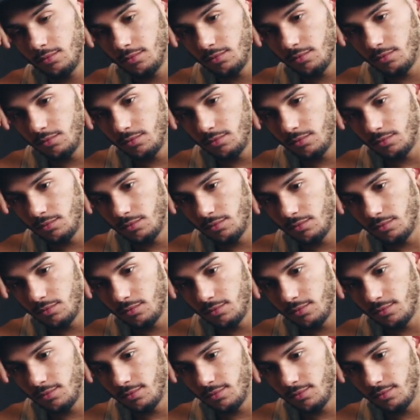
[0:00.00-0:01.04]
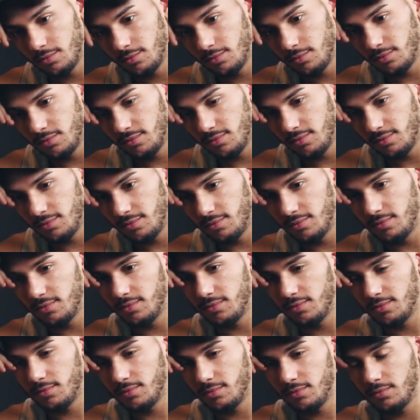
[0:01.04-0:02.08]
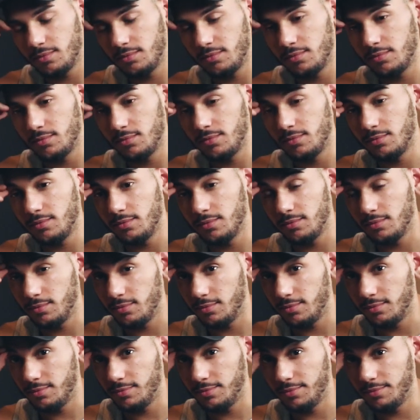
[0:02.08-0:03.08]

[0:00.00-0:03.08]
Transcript: No words are spoken by the person on screen.